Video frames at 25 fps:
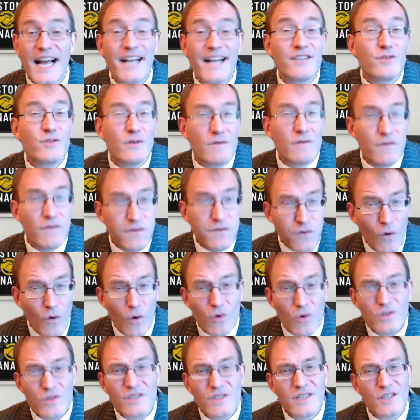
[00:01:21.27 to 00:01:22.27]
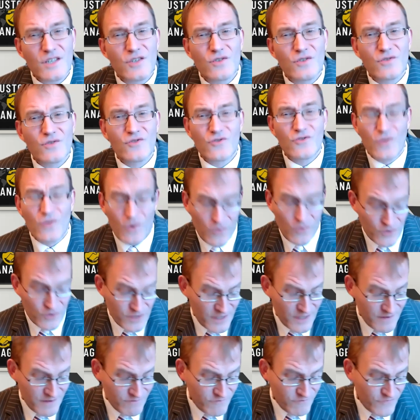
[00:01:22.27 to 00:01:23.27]
and to enforce such
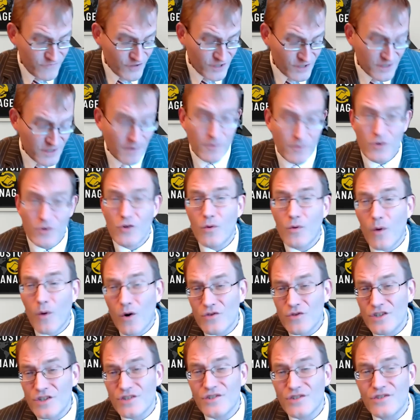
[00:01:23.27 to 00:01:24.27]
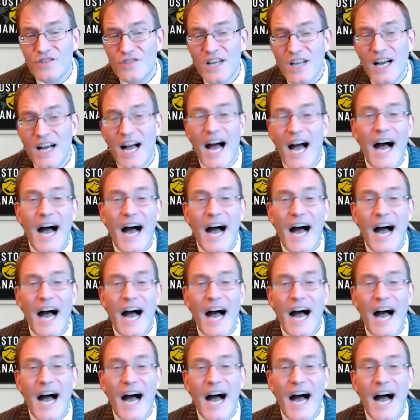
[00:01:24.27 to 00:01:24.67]
controls, for example, quotas,